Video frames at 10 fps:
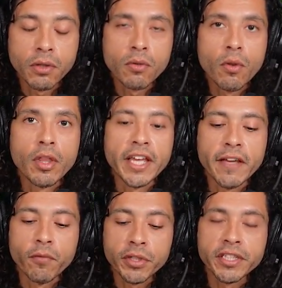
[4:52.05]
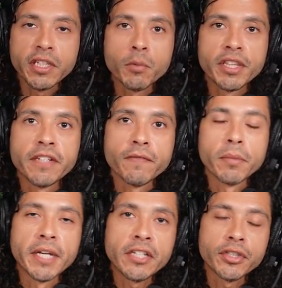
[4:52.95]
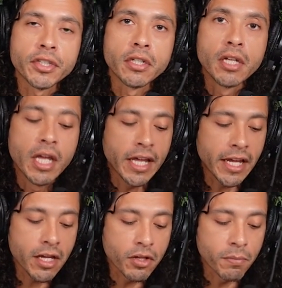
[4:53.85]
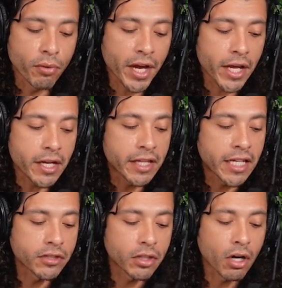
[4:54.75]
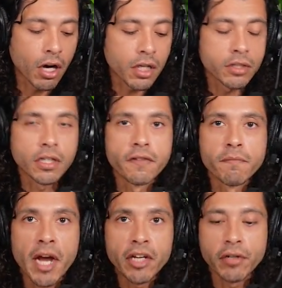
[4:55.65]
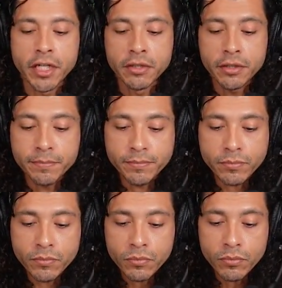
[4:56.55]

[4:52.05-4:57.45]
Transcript: So if we're dealing with inflammation in the brain, and that's the cause of migraines,